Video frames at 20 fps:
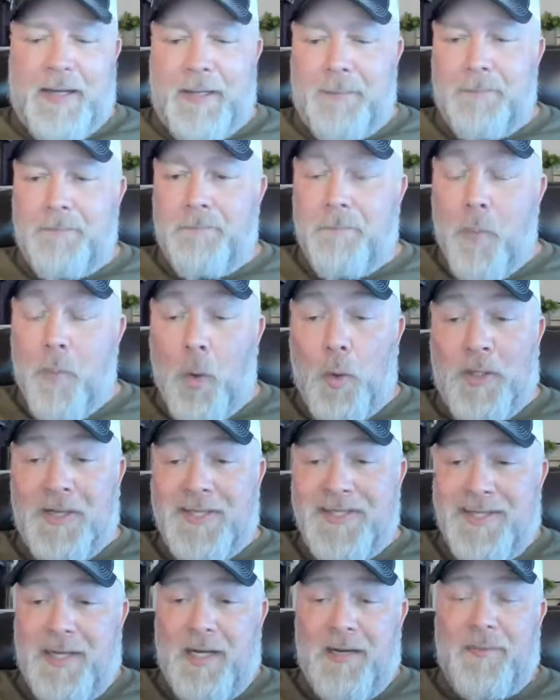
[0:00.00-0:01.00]
more
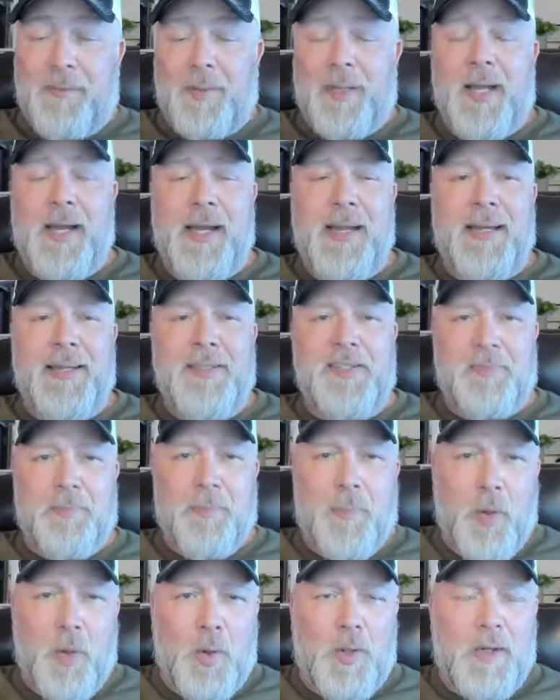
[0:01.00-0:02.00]
self-reliance,
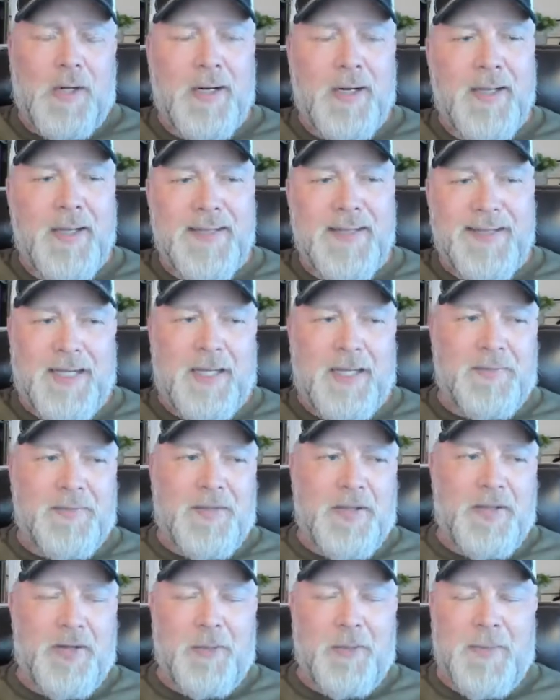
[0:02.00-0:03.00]
more
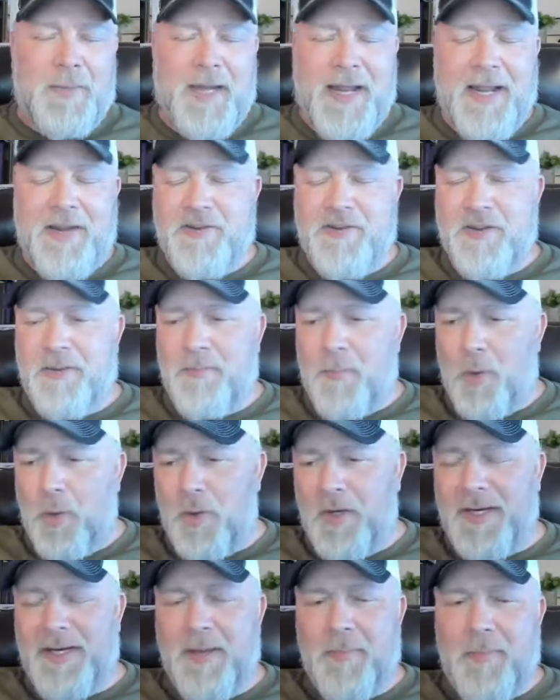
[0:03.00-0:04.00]
self-determination,
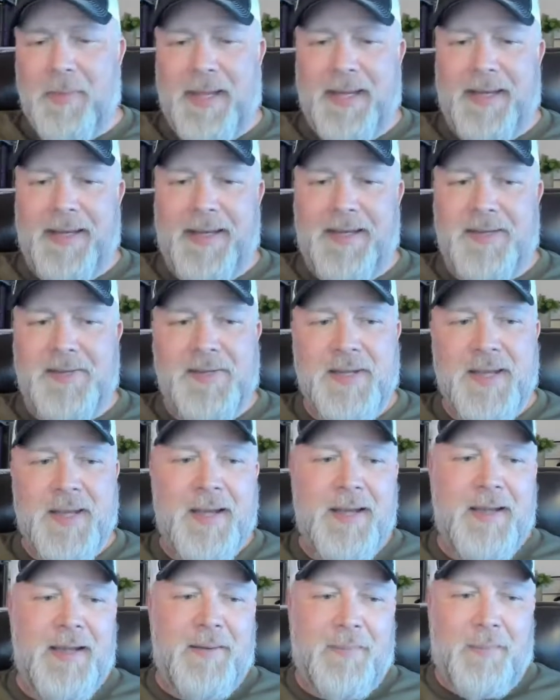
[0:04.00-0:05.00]
more independence,
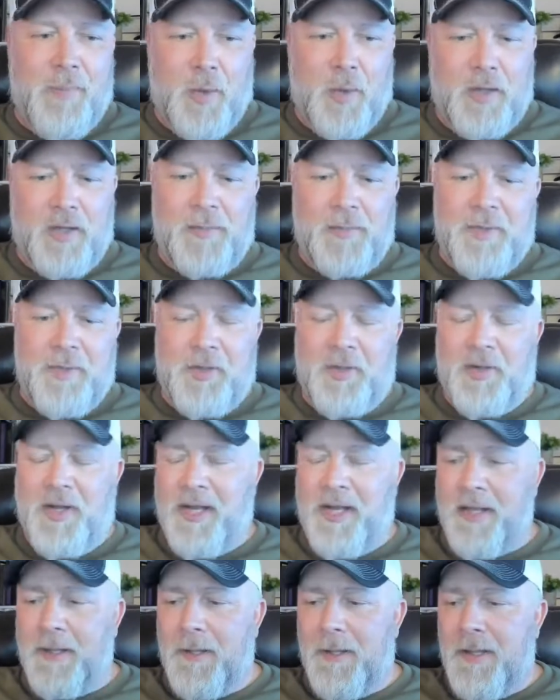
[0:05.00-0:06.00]
more
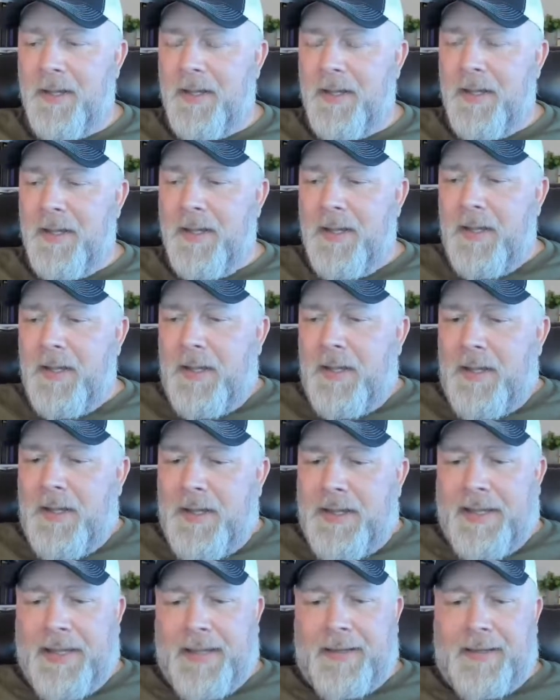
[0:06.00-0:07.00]
community.
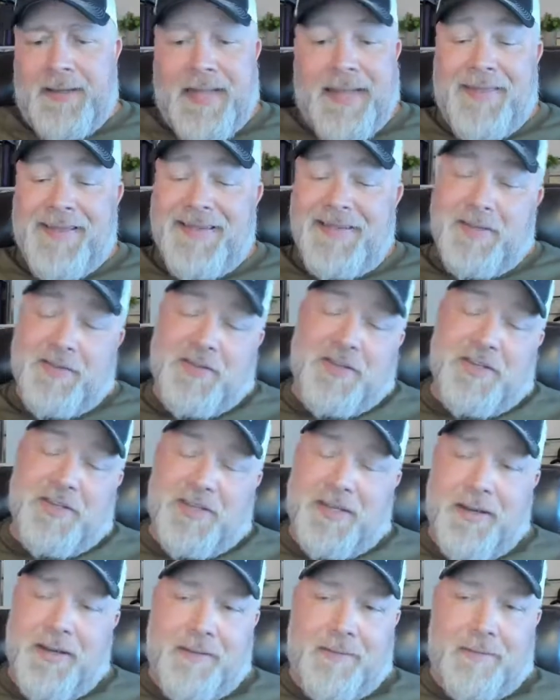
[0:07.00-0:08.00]
And this is
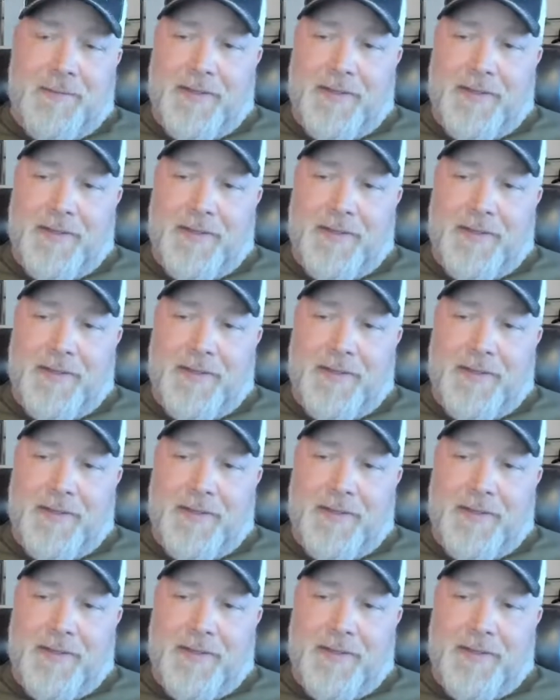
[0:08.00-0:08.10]
just another